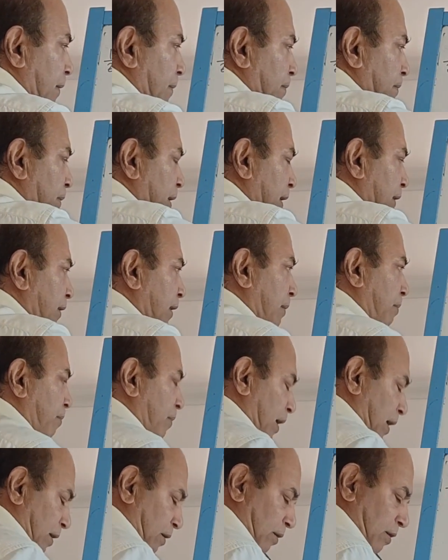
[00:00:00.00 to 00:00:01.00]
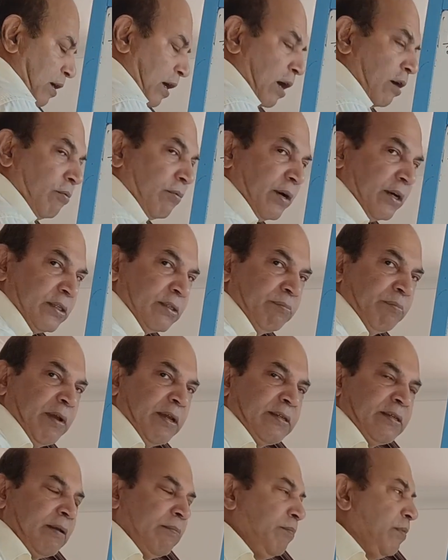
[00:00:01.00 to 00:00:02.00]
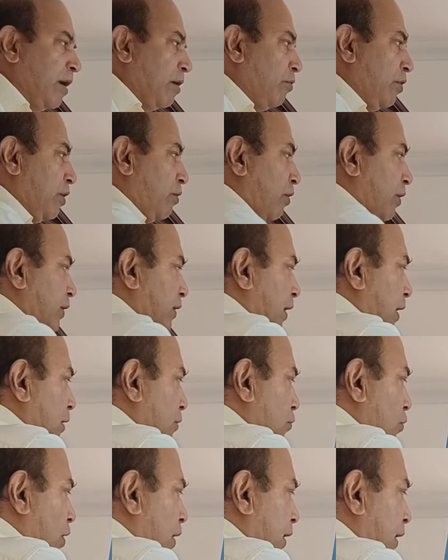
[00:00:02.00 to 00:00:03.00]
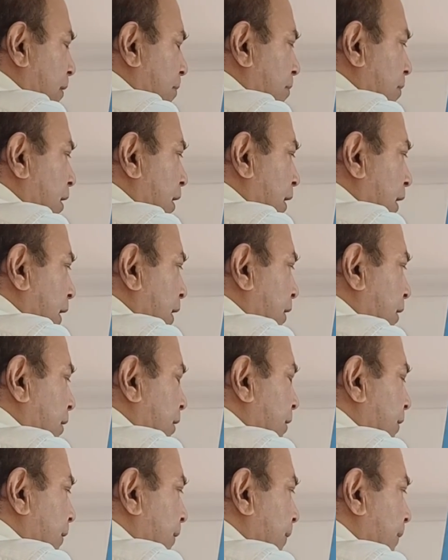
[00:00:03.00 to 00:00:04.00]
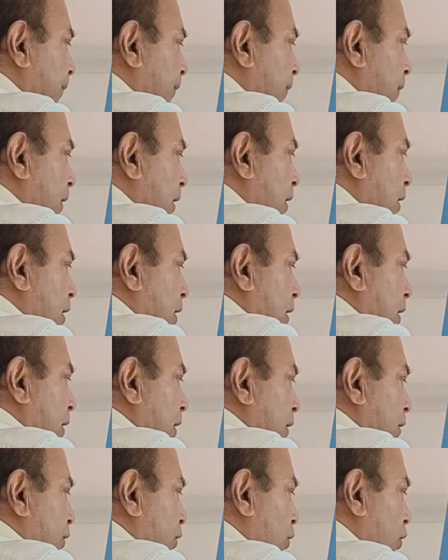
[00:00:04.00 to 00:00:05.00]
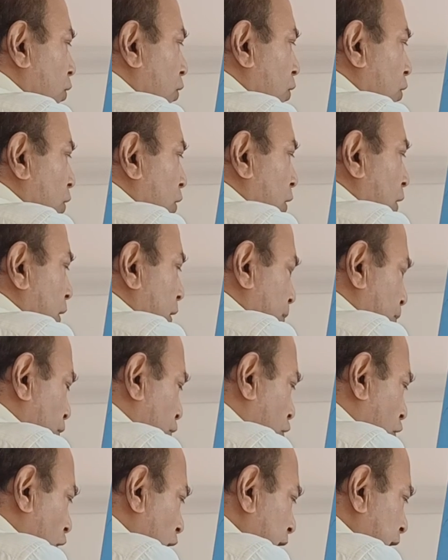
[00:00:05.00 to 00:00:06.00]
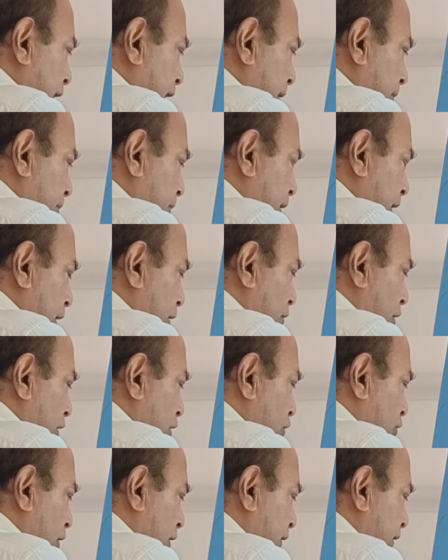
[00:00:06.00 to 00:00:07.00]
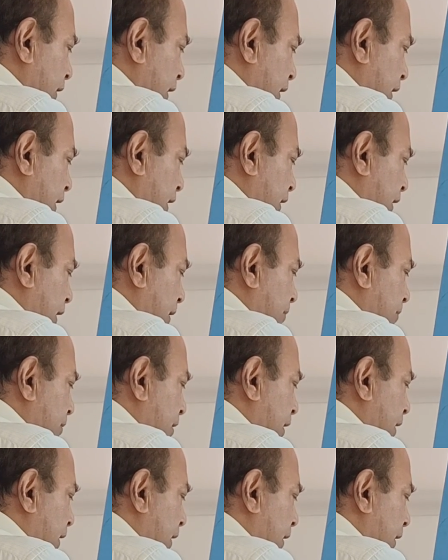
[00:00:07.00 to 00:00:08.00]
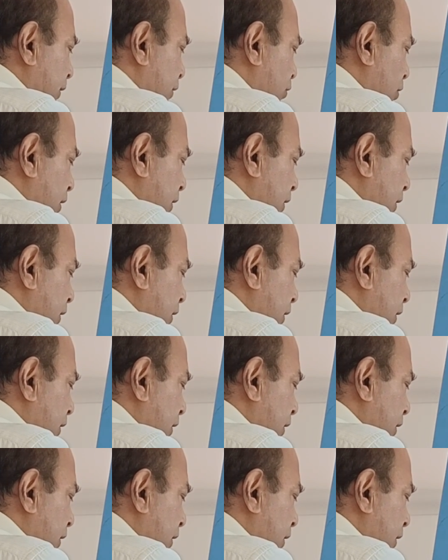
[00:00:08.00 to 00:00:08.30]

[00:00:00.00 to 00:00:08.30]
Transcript: Base MVA equal to how much? Base MVA we consider 1 MVA, right? So fault MVA or short circuit MVA,